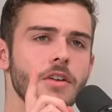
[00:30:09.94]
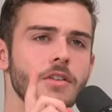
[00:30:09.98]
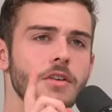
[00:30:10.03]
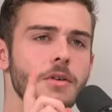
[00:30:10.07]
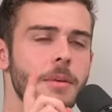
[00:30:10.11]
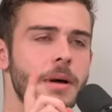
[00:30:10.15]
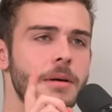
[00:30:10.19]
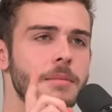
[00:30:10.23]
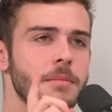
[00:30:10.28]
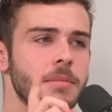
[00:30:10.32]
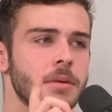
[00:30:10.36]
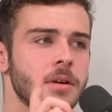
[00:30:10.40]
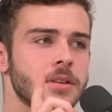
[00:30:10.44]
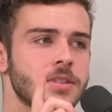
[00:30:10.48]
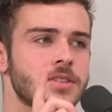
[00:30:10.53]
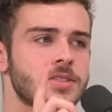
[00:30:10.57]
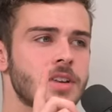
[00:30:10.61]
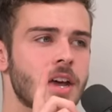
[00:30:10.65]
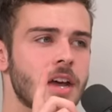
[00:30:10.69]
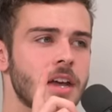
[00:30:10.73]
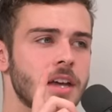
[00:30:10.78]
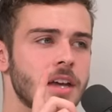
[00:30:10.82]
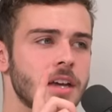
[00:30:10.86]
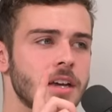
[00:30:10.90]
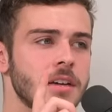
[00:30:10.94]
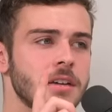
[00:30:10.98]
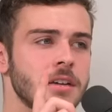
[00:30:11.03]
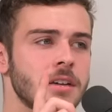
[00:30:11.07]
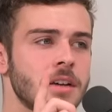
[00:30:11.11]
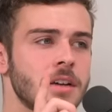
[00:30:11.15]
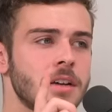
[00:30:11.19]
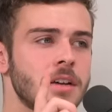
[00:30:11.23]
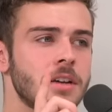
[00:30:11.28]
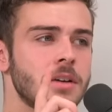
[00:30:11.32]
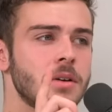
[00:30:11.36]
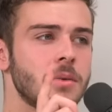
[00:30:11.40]
remember saying
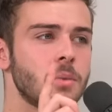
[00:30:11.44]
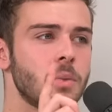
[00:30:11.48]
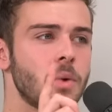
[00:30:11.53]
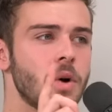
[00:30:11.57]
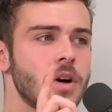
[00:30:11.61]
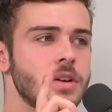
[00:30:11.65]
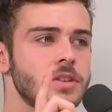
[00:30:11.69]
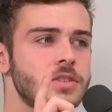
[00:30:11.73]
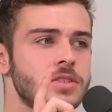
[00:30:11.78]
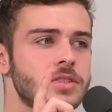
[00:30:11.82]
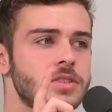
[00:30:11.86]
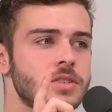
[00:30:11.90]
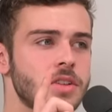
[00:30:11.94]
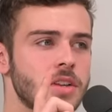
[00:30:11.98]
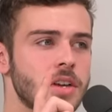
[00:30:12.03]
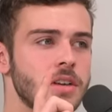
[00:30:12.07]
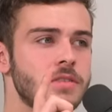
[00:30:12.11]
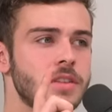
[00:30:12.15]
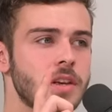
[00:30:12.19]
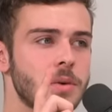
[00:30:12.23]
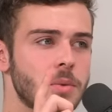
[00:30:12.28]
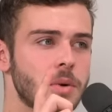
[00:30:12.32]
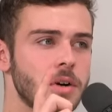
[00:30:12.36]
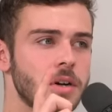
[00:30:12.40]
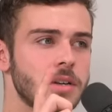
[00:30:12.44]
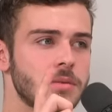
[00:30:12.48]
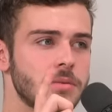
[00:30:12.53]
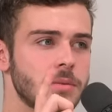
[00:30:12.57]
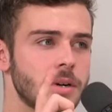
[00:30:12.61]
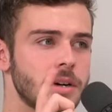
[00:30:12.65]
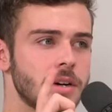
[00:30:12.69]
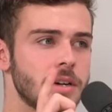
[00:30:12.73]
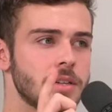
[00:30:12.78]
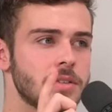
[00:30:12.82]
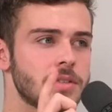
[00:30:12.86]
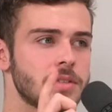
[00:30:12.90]
words that if they weren't
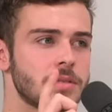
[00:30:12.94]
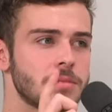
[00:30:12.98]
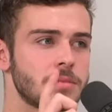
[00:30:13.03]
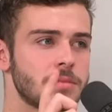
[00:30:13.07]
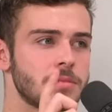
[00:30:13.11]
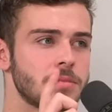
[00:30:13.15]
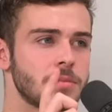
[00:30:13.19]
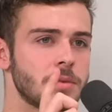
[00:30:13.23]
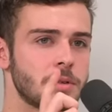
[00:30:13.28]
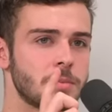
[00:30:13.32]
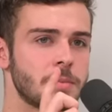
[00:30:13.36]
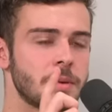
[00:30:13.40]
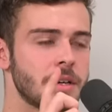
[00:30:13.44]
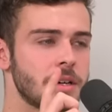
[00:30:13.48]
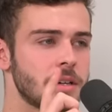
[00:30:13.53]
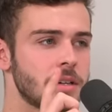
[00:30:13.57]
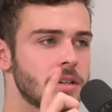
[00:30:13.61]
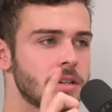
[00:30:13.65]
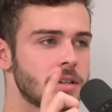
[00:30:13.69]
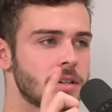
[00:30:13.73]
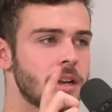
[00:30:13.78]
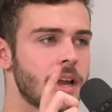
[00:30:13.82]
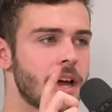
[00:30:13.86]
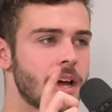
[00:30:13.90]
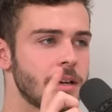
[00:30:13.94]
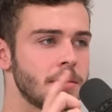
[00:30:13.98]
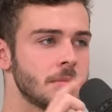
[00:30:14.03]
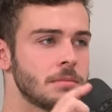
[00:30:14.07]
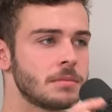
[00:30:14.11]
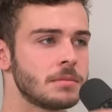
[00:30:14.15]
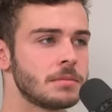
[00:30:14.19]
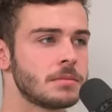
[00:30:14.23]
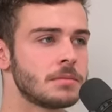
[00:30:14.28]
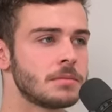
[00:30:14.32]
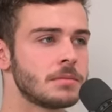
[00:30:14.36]
words would be a good name.